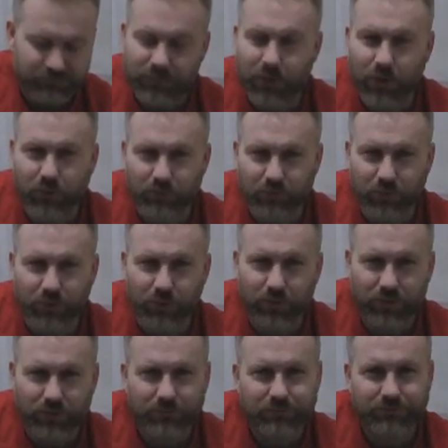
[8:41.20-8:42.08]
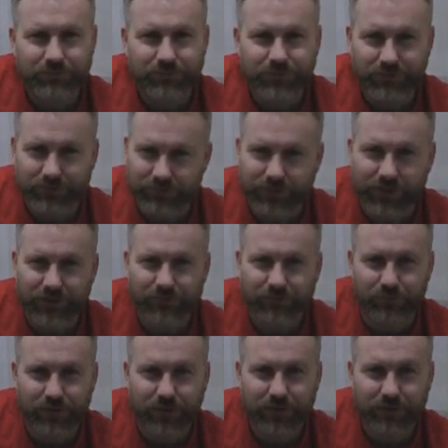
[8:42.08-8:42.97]
No more till
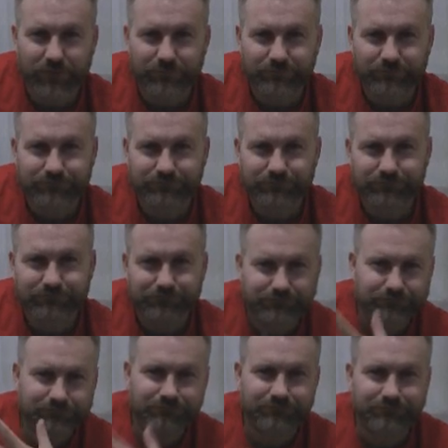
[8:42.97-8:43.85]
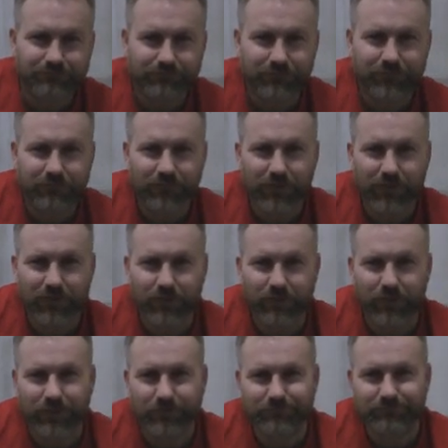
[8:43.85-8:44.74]
next week.
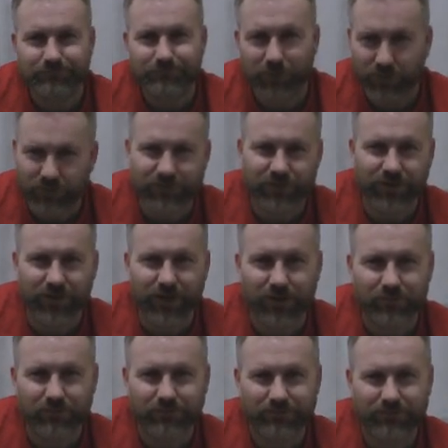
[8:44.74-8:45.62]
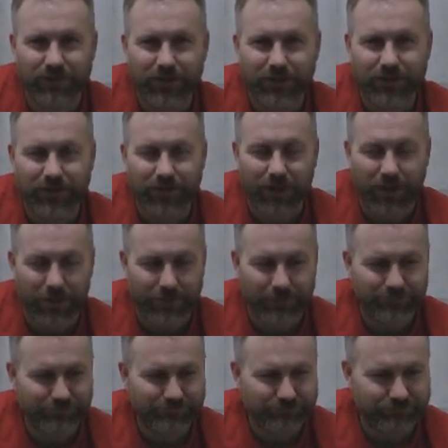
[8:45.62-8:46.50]
All right, Austin out.
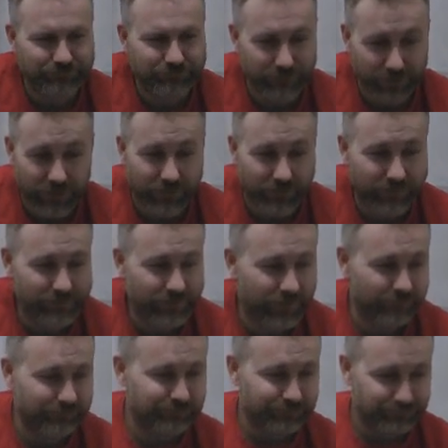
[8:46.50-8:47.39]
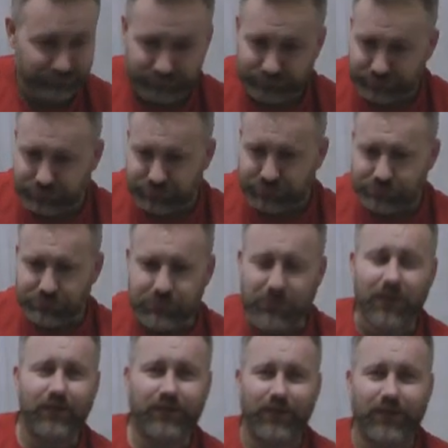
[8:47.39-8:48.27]
That's it.
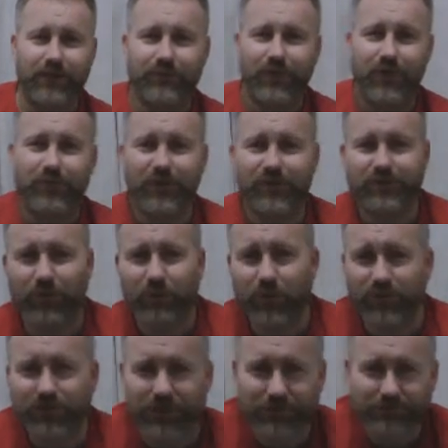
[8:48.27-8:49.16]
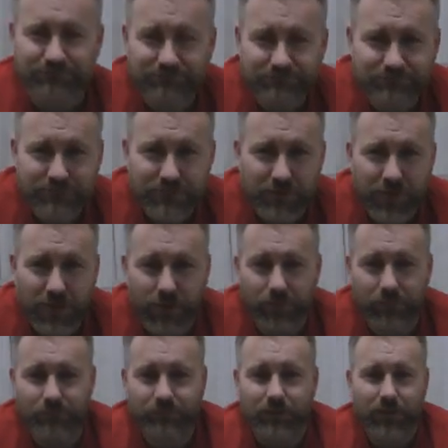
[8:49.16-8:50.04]
Thank you very much for watching.
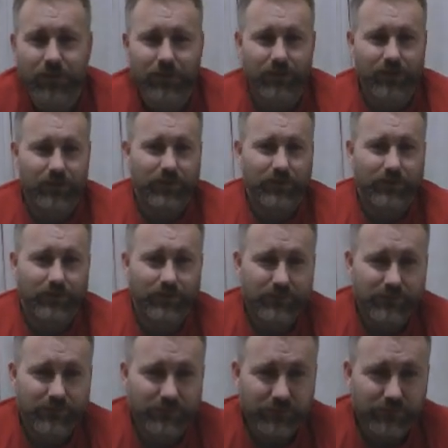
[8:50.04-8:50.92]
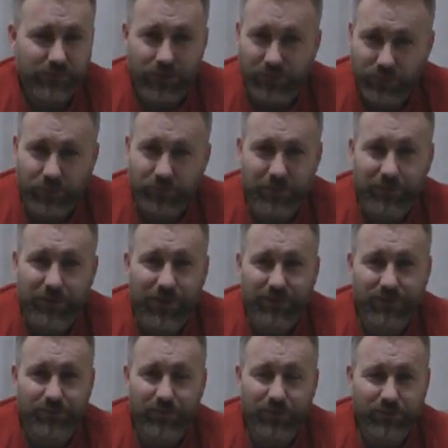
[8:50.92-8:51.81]
I'll not be
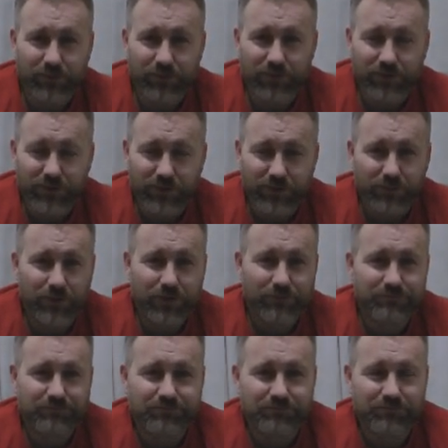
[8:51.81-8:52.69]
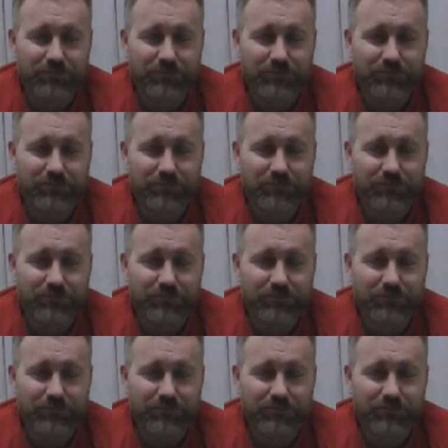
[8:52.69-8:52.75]
back tomorrow with another one.